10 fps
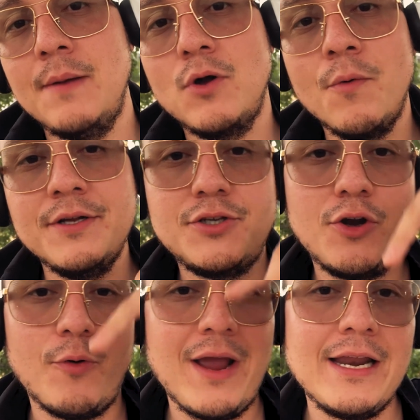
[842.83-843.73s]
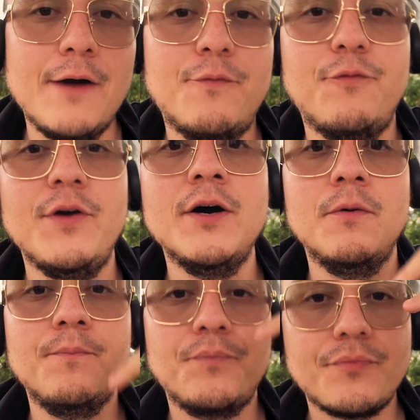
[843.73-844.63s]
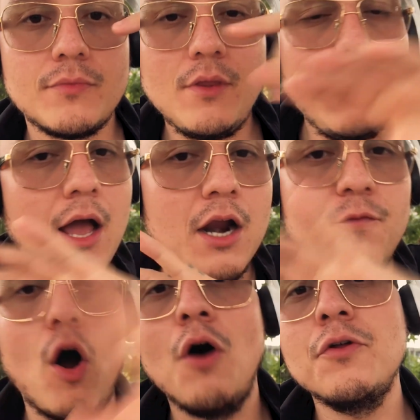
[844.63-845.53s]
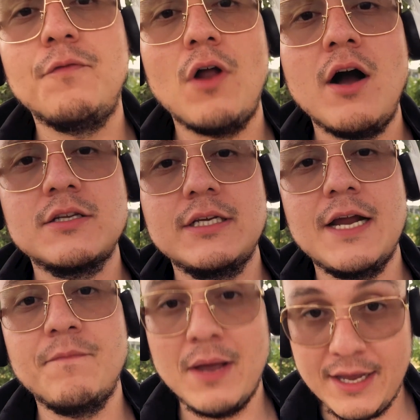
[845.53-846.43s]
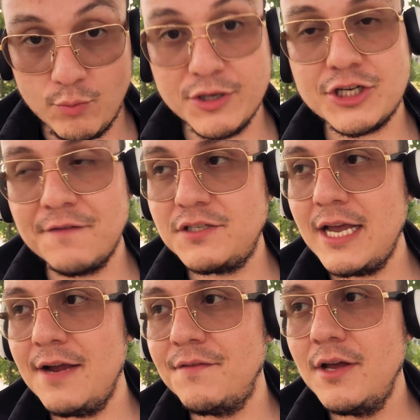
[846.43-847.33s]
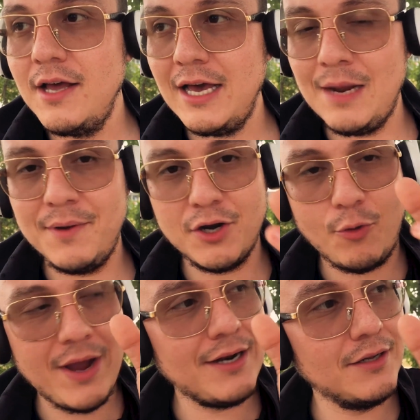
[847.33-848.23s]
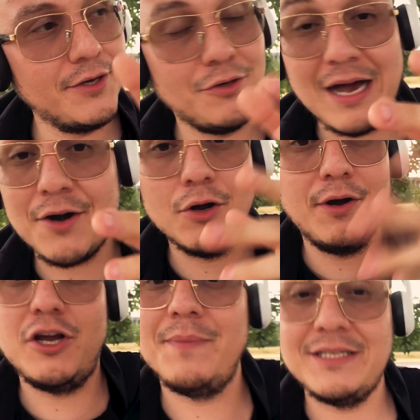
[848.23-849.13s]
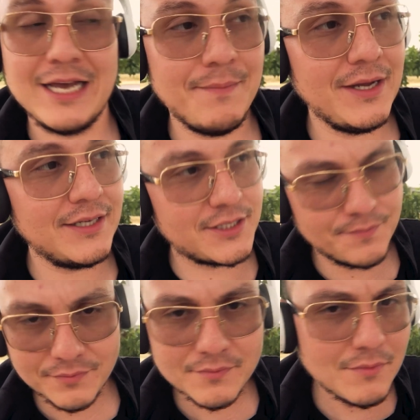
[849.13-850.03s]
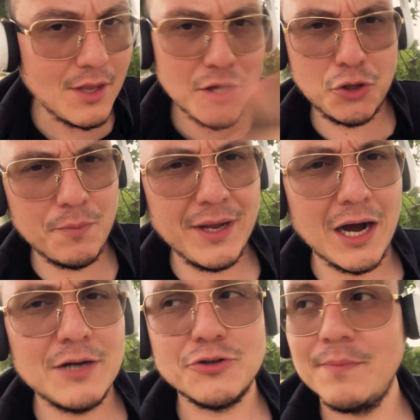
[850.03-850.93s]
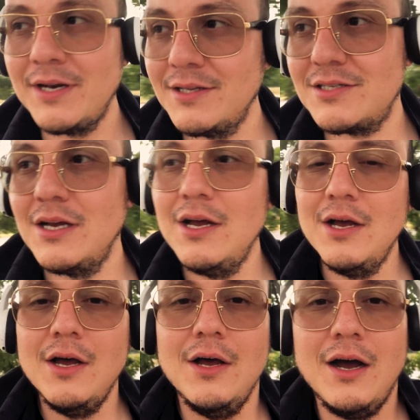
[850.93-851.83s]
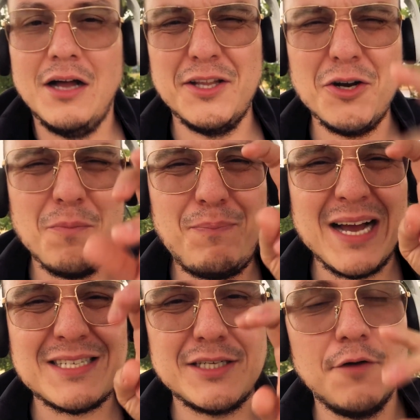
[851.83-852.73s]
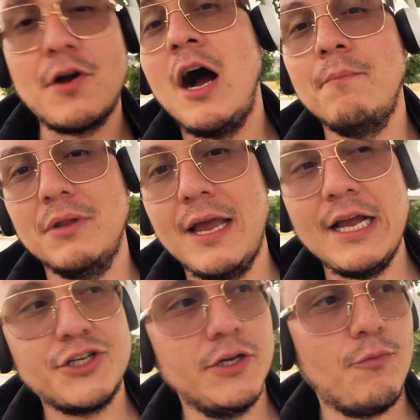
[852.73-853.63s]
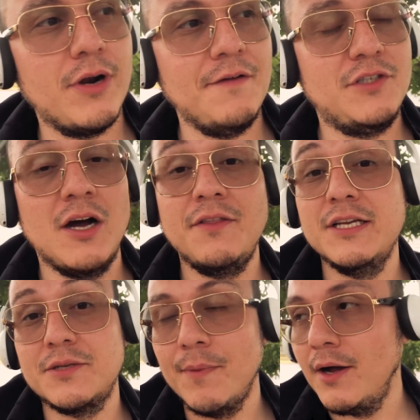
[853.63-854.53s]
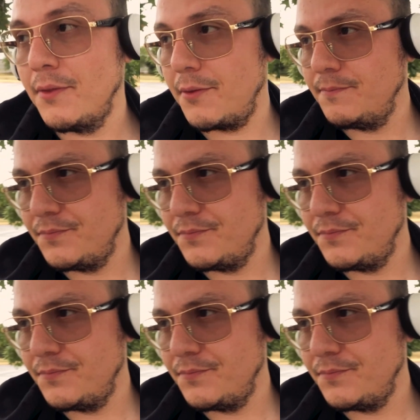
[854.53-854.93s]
I'm going to create a film out of all the vlogs that I've made, which I've saved, and I'm going to create a little I don't know it could be 10 minutes, it could be 100 minutes, a little best of compilation of what I've done this month